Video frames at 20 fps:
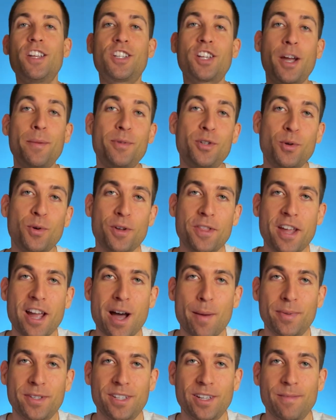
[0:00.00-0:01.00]
Type 2 are the
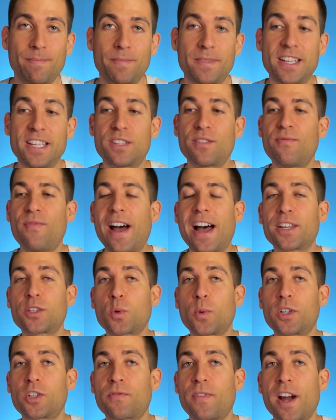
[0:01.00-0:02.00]
opposite. These
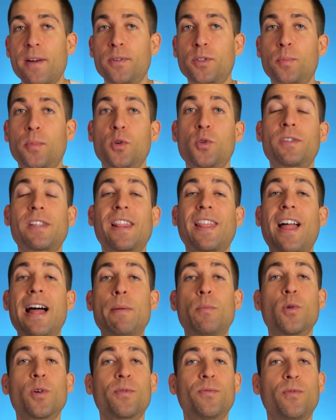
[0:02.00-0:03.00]
fast twitch fibers produce a
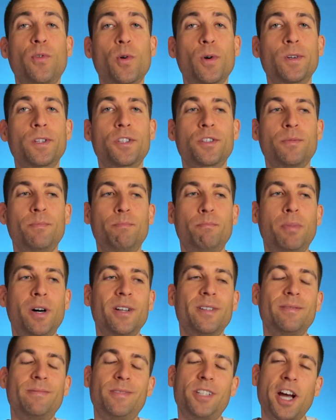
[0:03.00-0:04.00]
lot more force
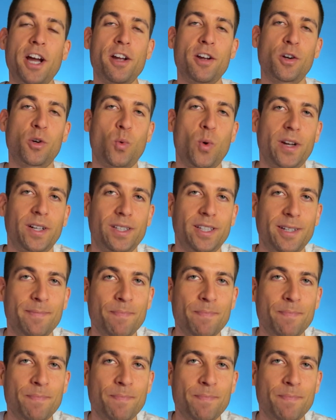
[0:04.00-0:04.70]
but tire quickly.